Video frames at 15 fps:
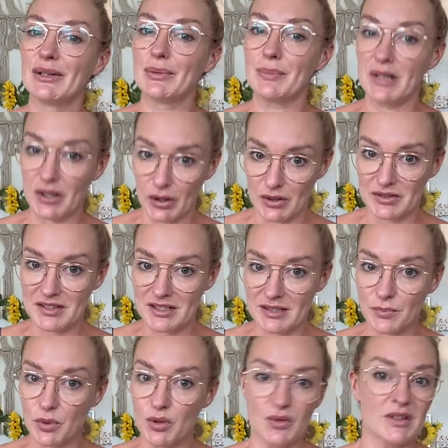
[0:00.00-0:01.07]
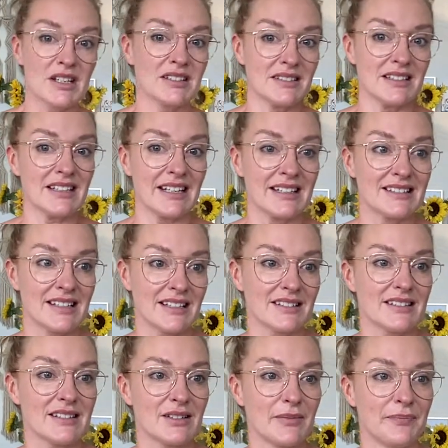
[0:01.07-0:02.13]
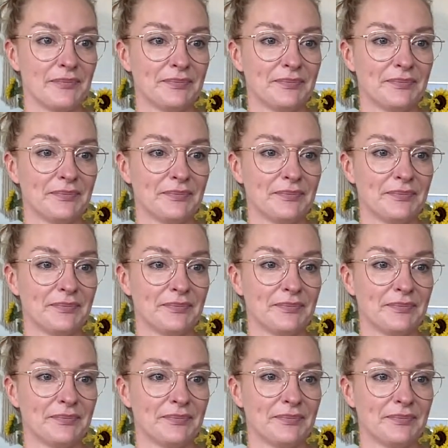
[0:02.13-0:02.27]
because the spoon doesn't exist.